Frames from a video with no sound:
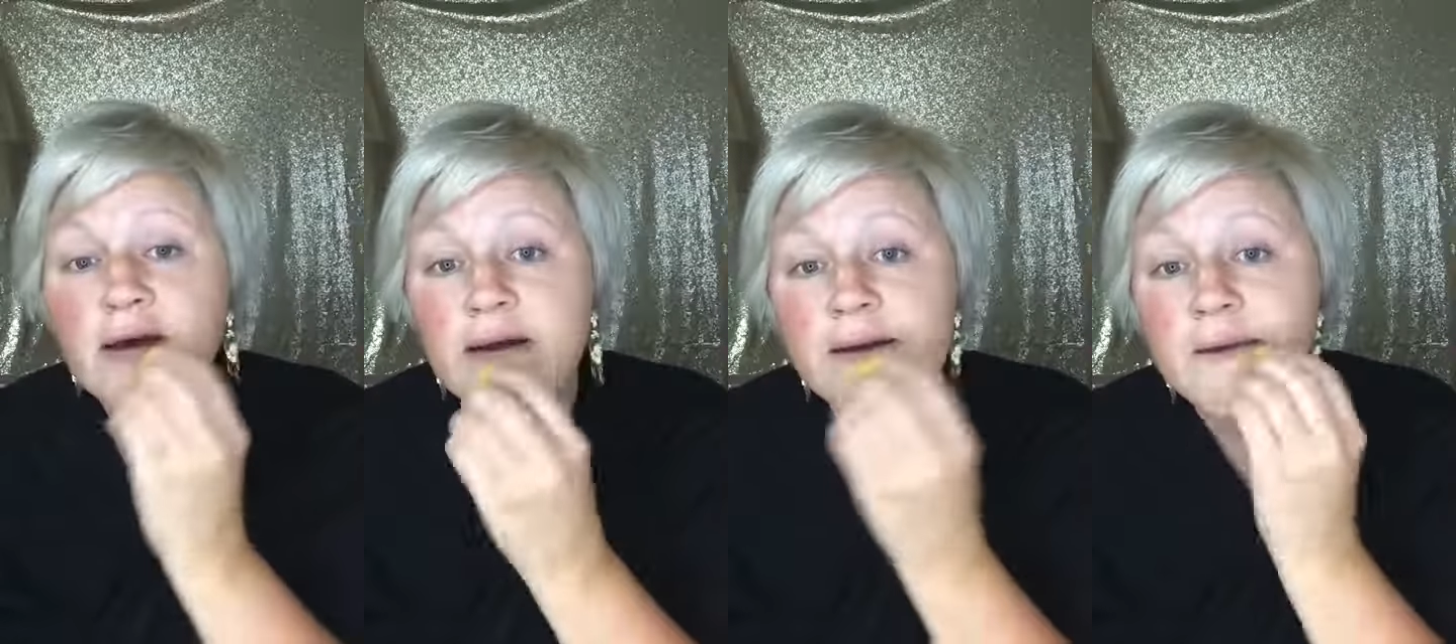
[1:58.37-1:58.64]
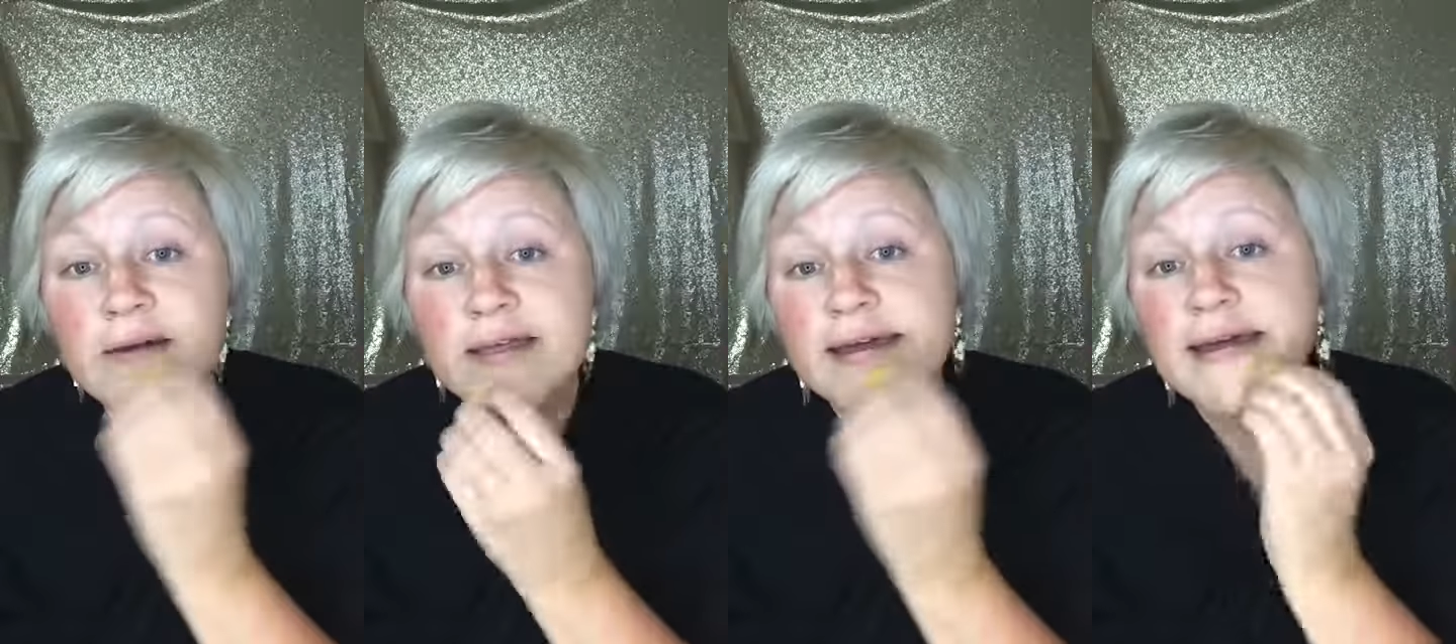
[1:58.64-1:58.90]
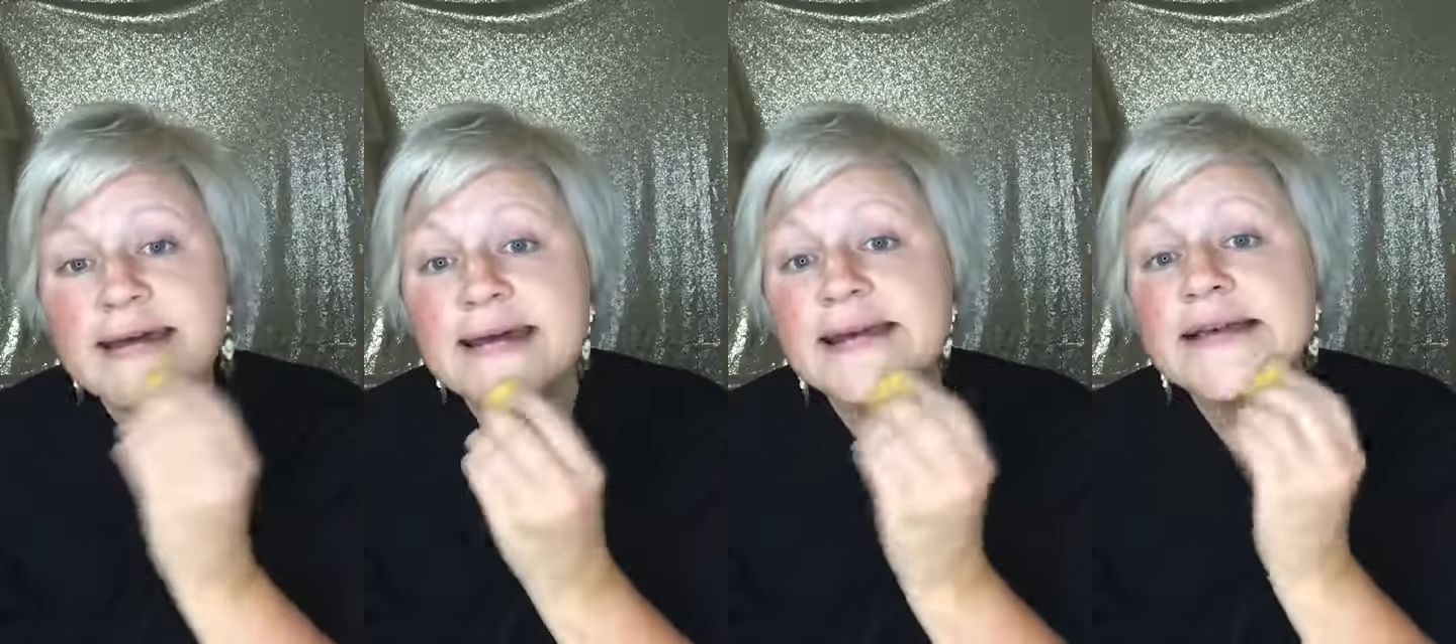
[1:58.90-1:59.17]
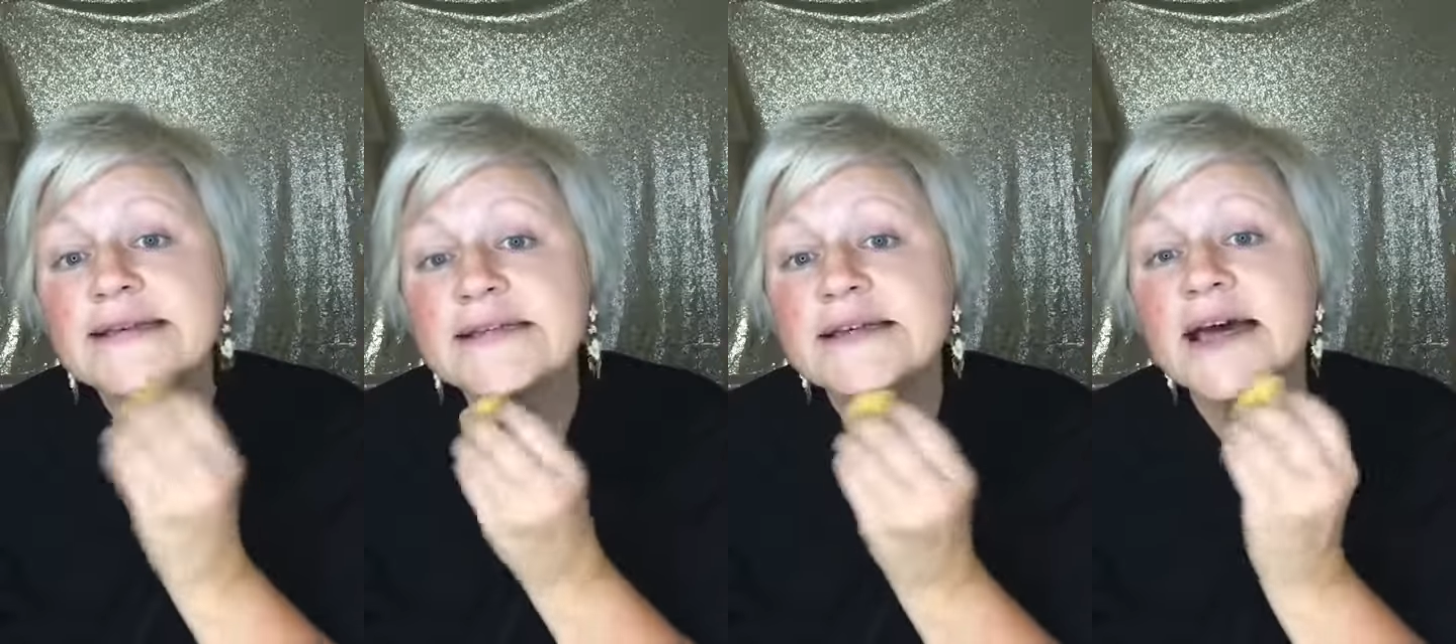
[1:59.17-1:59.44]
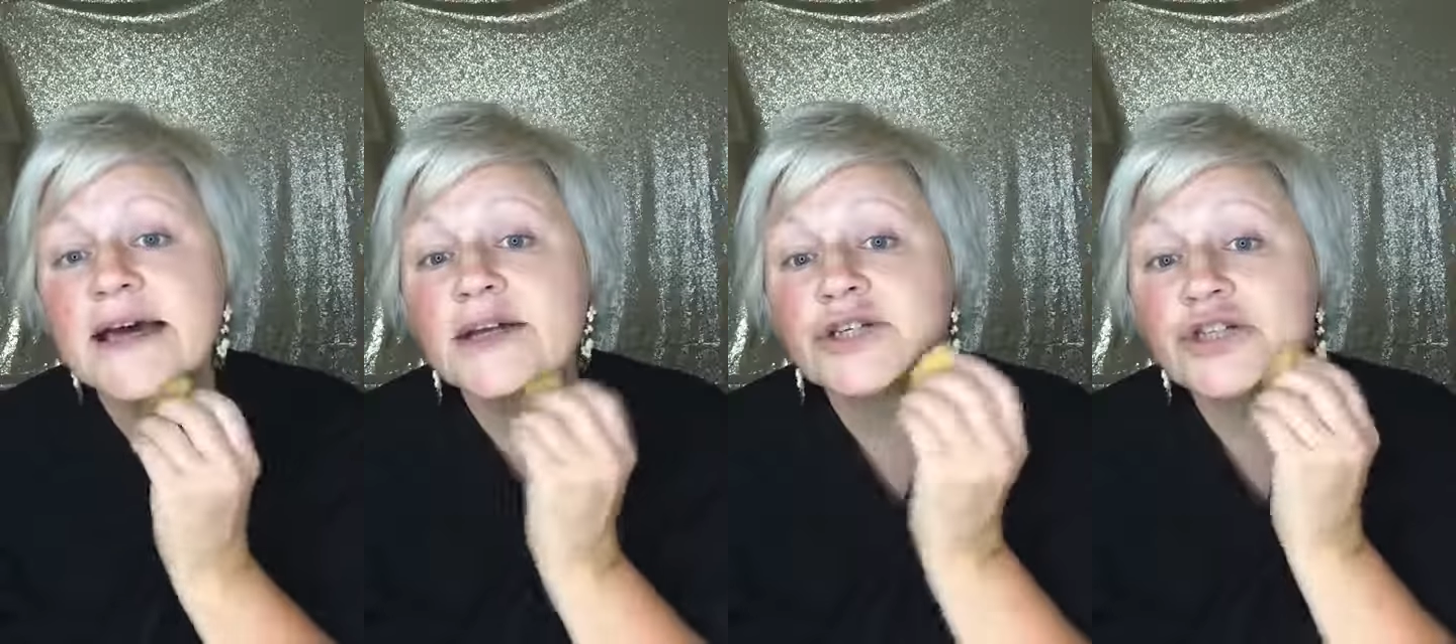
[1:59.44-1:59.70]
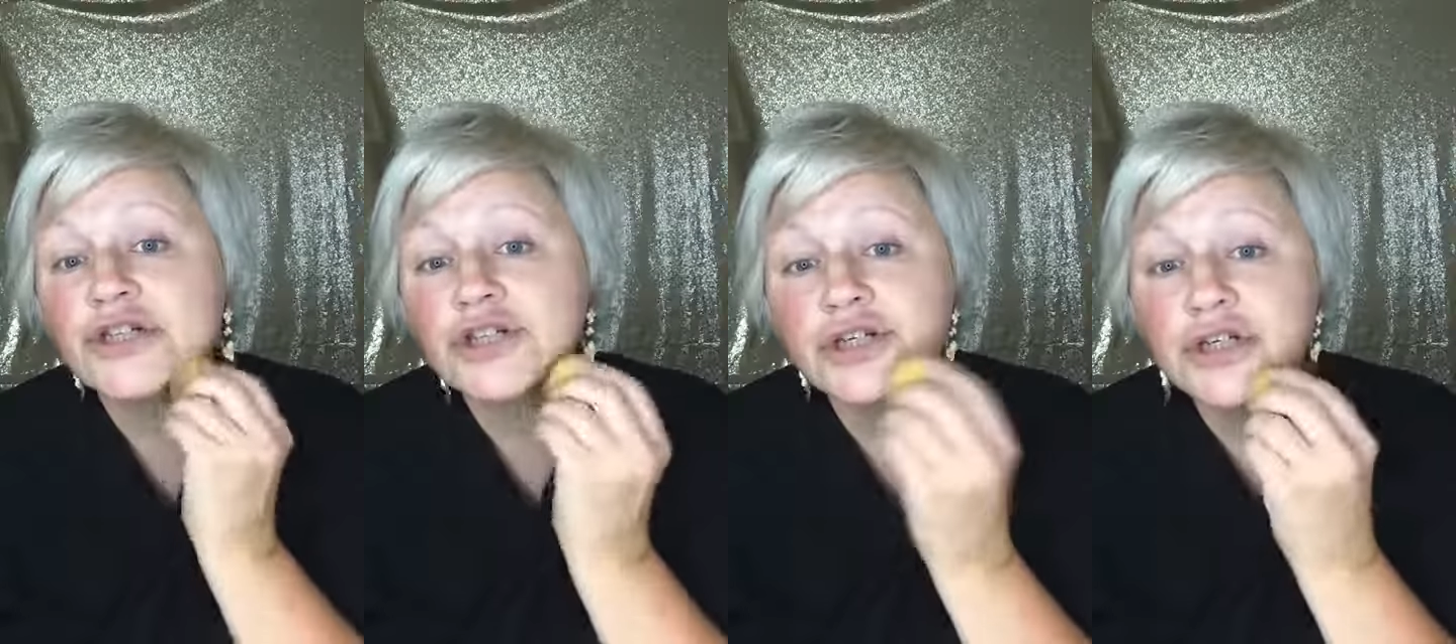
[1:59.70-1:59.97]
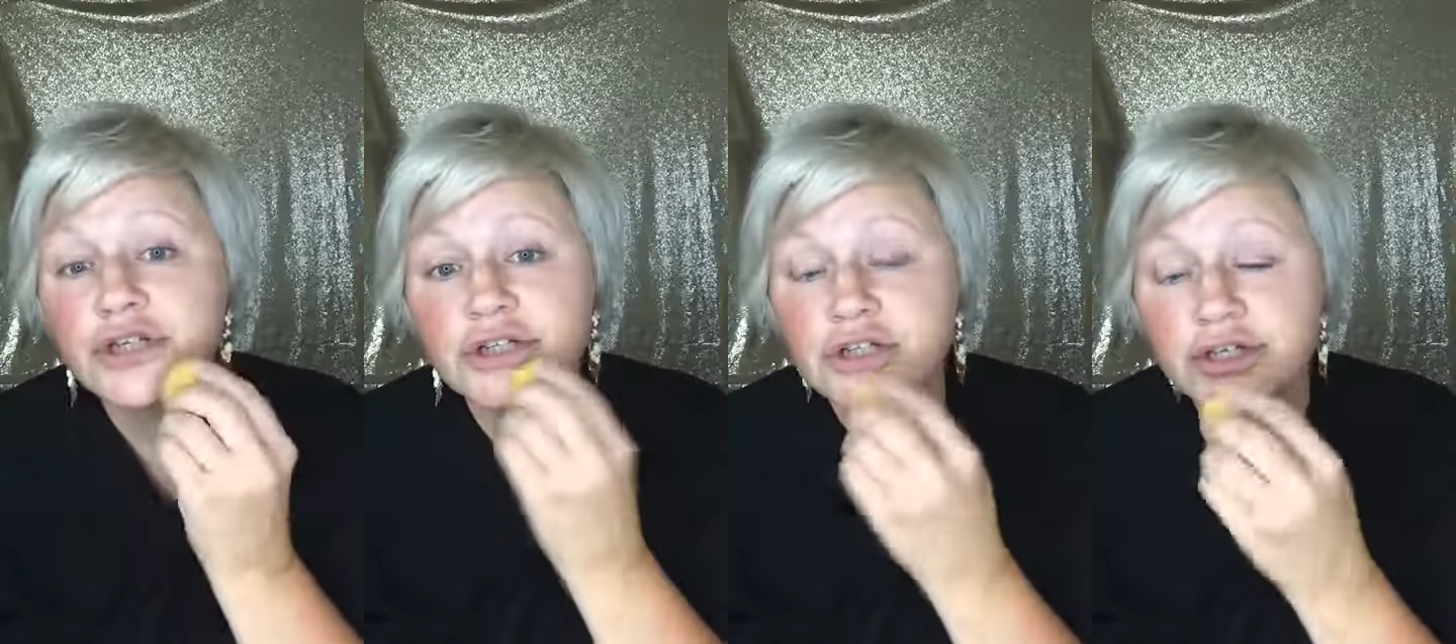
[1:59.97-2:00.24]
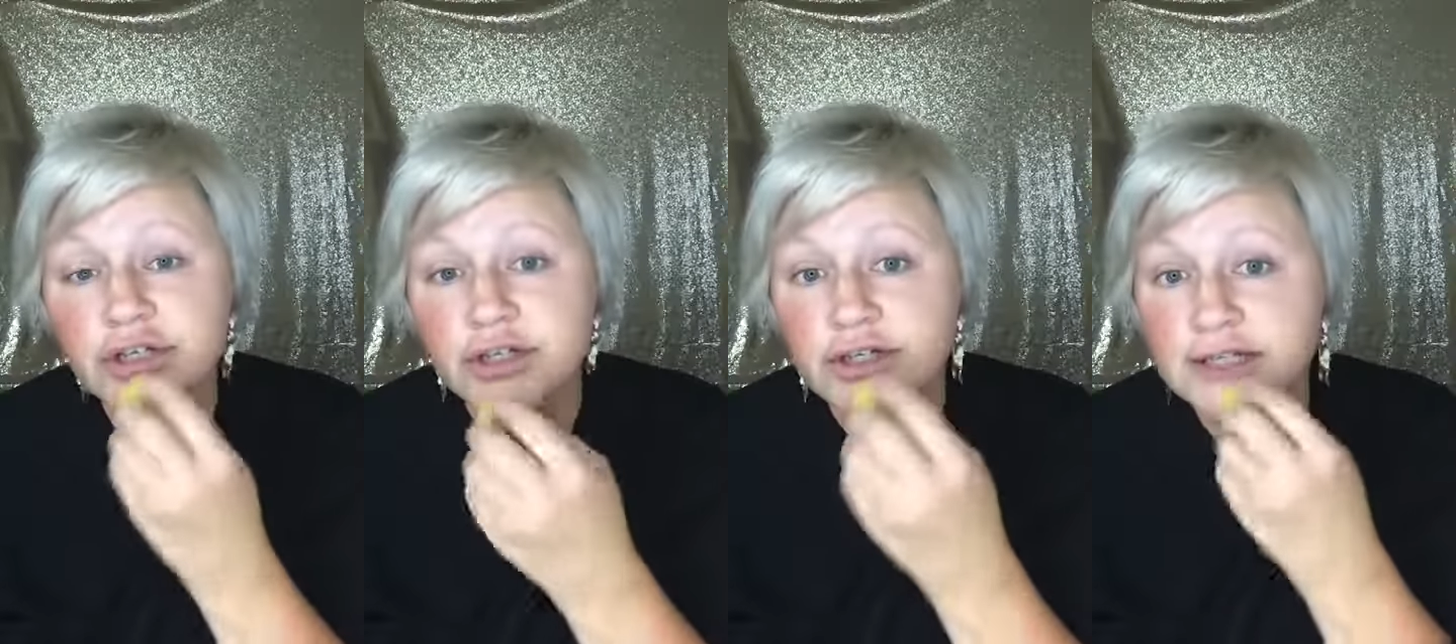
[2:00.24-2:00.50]
really any texture to
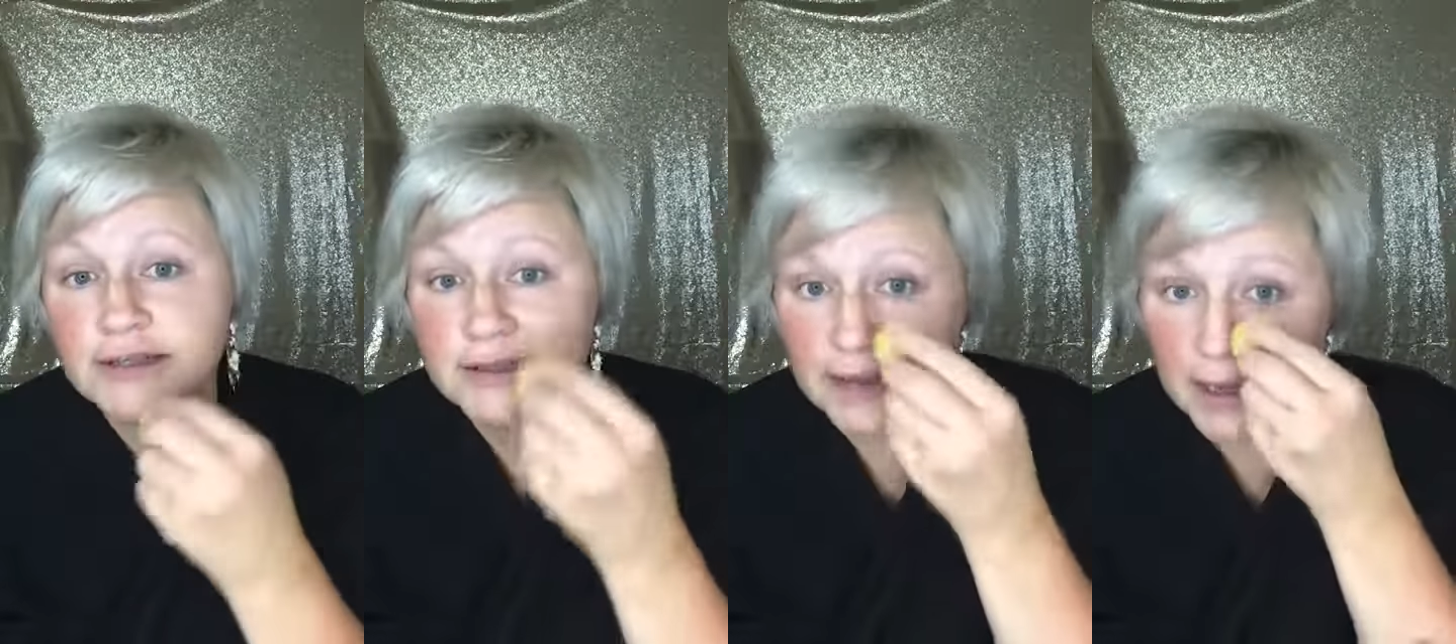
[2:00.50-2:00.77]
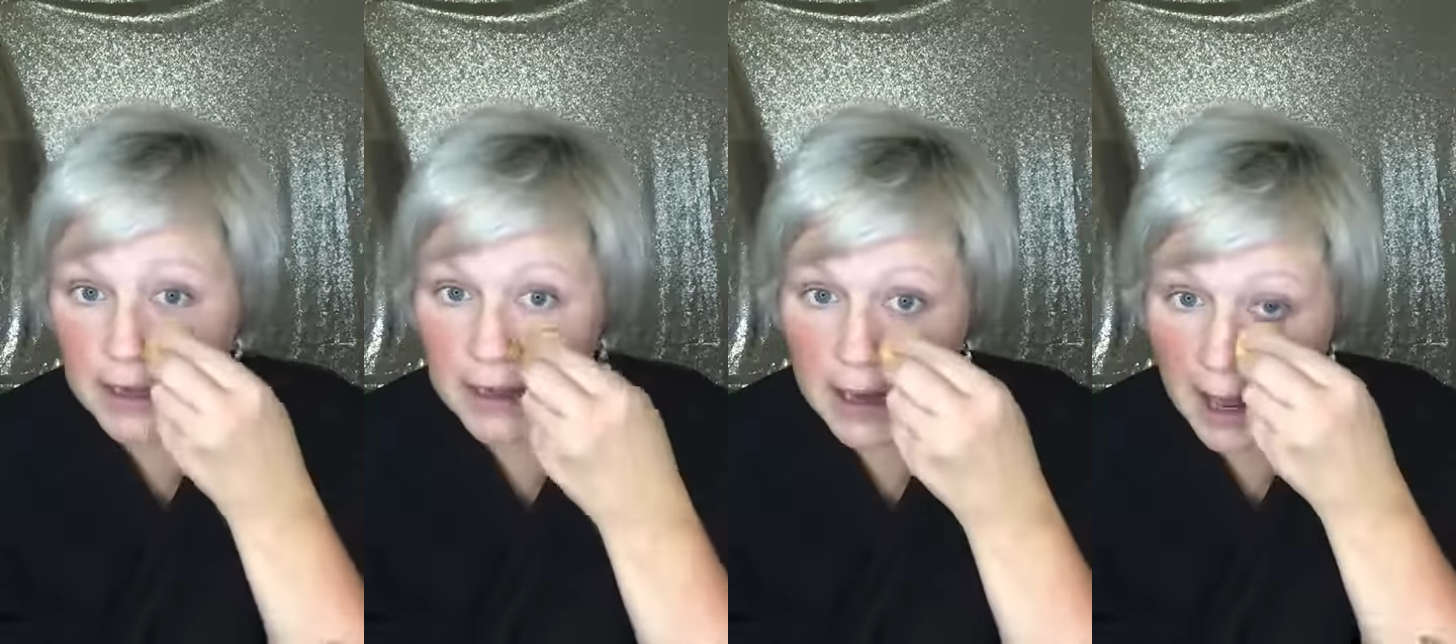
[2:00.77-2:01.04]
your skin